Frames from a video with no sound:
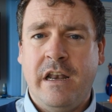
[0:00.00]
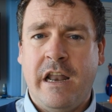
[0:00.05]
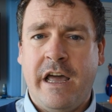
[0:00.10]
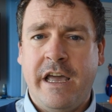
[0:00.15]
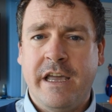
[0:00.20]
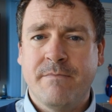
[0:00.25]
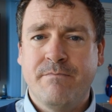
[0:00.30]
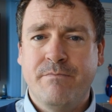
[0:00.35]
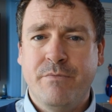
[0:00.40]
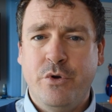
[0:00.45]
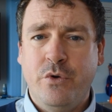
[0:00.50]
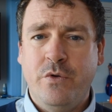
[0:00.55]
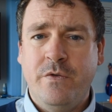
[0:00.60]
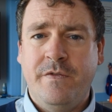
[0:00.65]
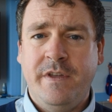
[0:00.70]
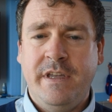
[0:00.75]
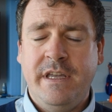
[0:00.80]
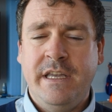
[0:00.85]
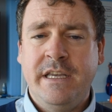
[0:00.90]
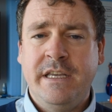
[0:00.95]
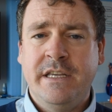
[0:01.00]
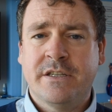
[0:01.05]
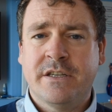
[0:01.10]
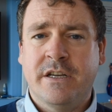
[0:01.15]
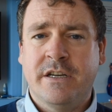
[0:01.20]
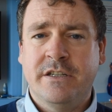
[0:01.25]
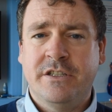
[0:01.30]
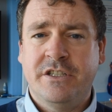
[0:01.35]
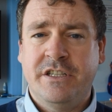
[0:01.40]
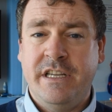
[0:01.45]
like movies,
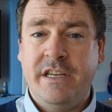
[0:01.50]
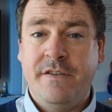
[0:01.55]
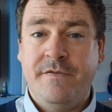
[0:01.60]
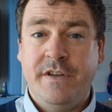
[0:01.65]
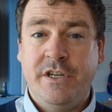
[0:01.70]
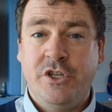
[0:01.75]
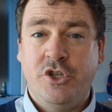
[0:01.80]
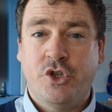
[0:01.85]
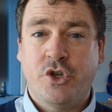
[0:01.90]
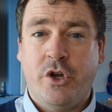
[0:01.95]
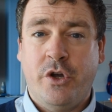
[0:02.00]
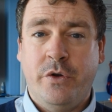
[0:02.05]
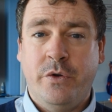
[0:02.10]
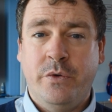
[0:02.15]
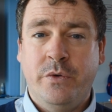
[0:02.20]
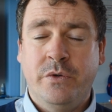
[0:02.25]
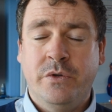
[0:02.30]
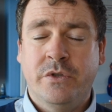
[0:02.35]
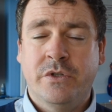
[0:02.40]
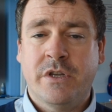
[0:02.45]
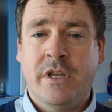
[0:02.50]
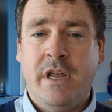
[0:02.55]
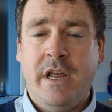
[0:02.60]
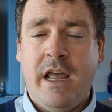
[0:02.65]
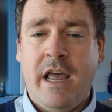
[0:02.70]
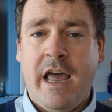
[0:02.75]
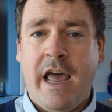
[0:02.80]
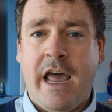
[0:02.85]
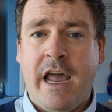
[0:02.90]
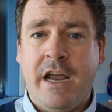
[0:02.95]
TV shows,
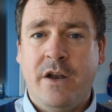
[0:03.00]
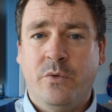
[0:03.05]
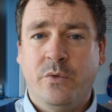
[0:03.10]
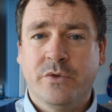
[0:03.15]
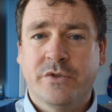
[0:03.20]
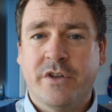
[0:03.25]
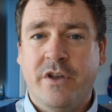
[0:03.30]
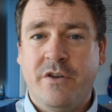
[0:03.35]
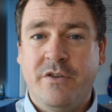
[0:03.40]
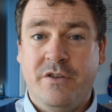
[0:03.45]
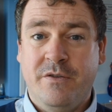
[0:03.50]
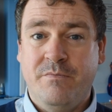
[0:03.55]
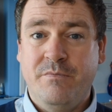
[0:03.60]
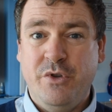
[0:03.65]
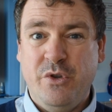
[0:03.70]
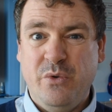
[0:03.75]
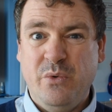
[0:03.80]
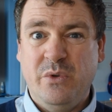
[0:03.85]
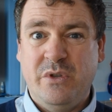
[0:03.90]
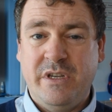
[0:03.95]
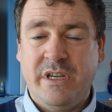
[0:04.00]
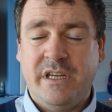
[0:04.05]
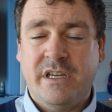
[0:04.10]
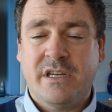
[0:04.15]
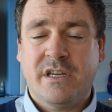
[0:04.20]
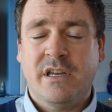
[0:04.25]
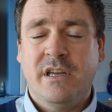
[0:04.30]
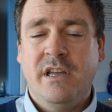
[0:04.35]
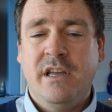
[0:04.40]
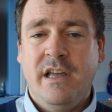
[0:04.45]
and also the music.